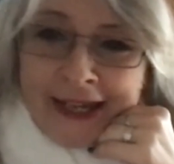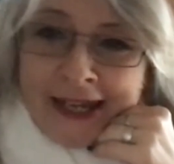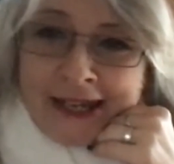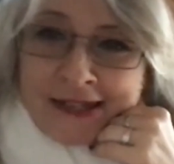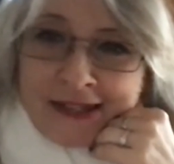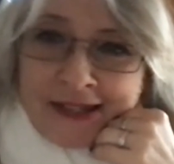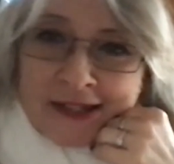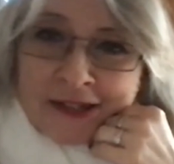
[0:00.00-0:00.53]

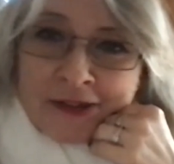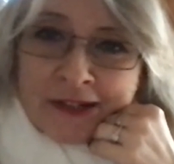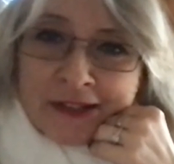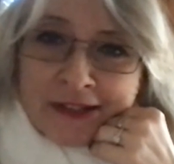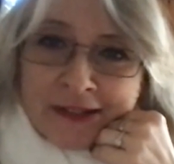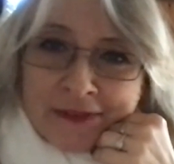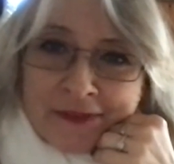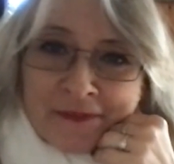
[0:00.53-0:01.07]
Is
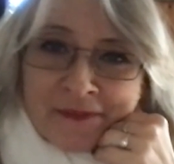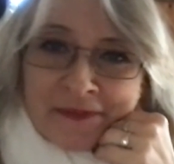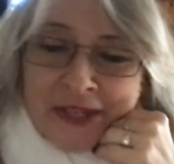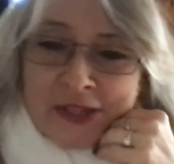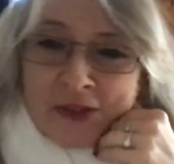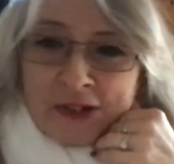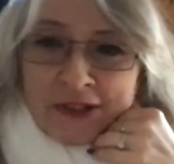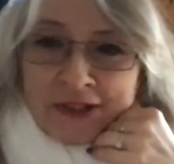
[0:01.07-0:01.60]

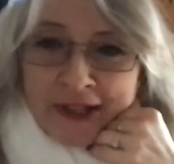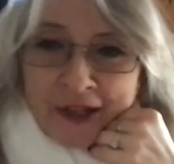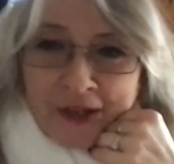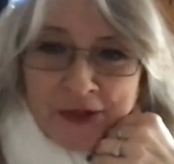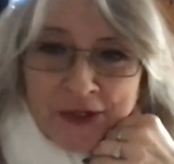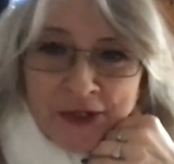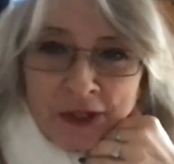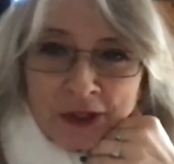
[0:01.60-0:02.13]
there anything
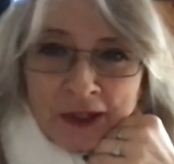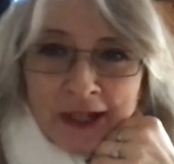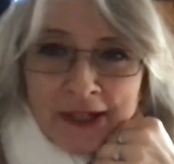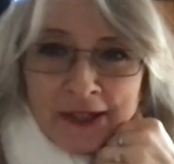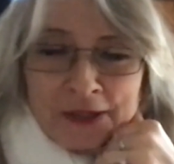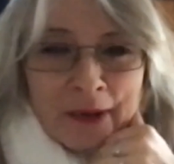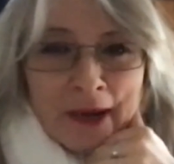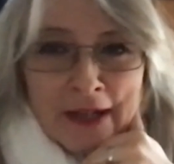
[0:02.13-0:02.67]
else you'd
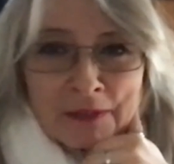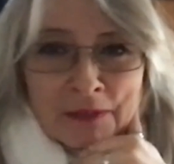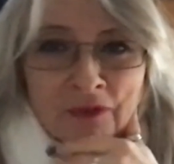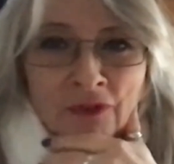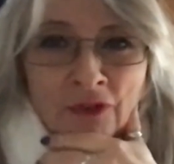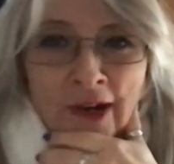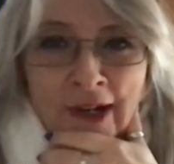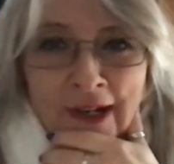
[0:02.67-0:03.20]
like to add
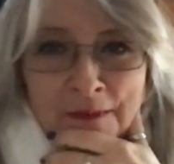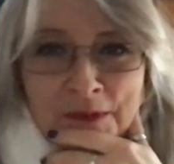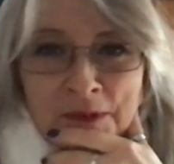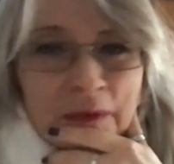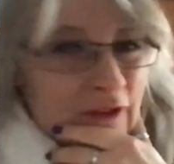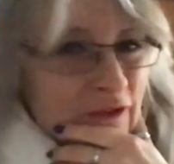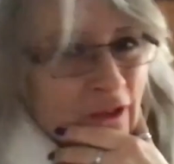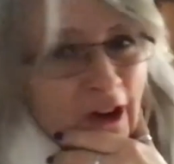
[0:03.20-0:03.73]
before I come
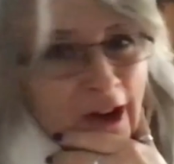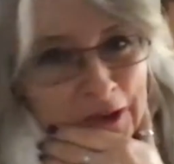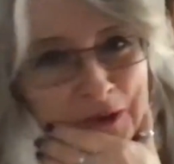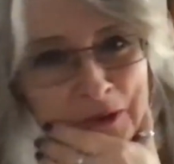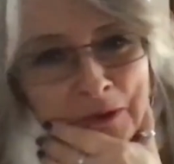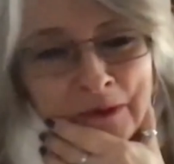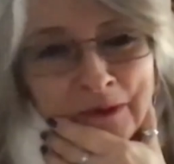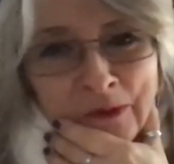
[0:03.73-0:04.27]
to my
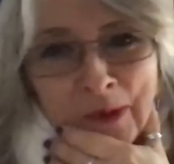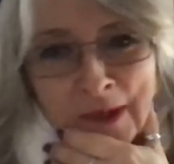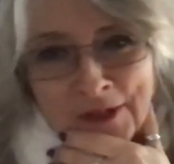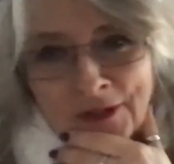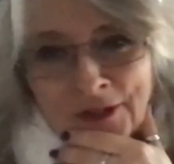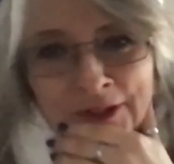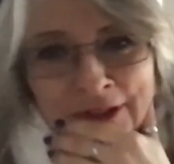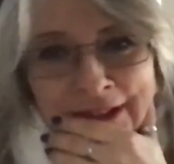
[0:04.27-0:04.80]
final
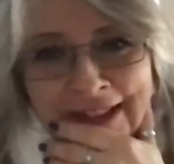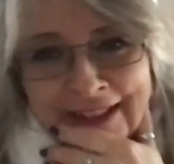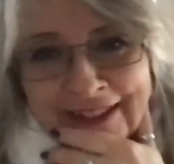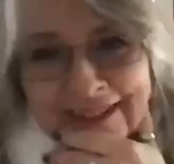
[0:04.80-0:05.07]
question?